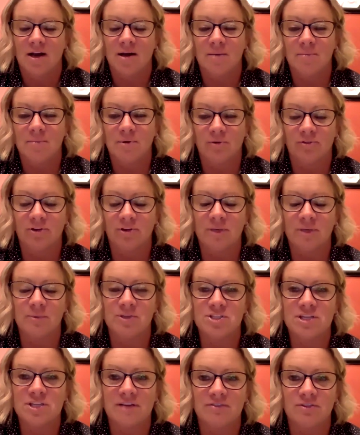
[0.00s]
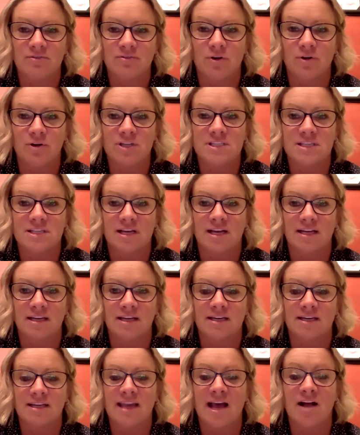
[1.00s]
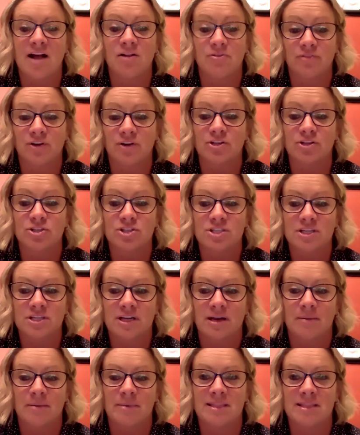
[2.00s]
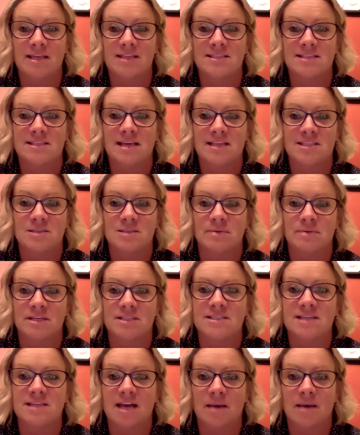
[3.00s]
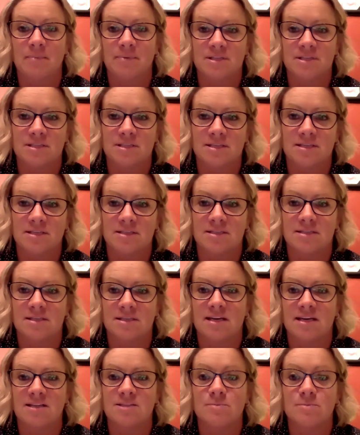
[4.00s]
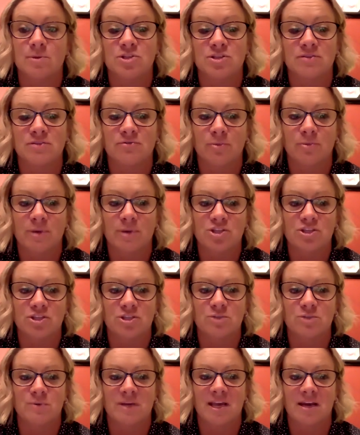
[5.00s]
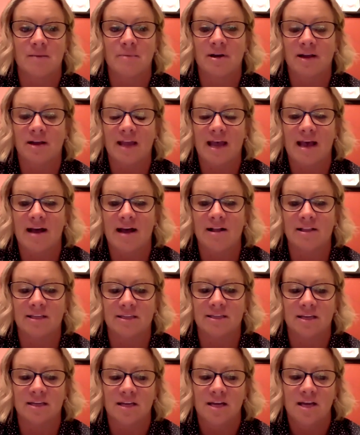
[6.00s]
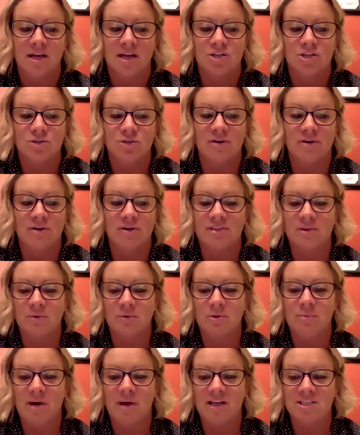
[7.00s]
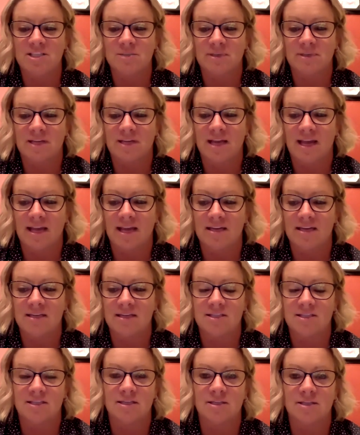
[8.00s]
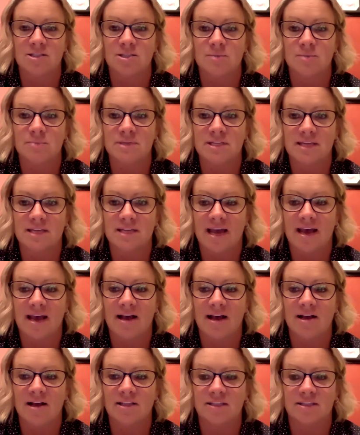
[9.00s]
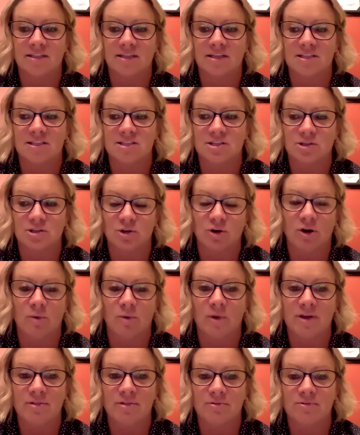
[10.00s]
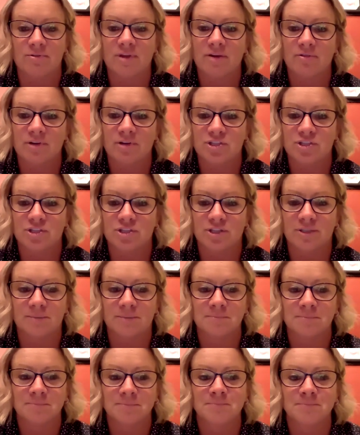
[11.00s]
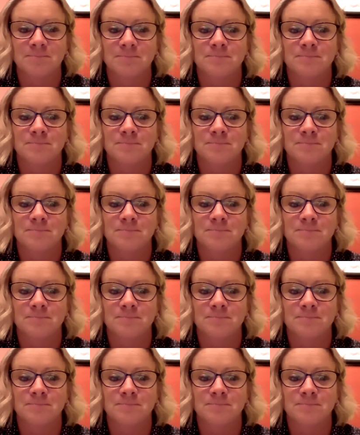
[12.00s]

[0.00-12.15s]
um, but really, we just have to focus on Cal first. I mean, that's that's the big step is is get as much information as we can about Cal and do everything we possibly can to to beat Cal and continue our way through that regional.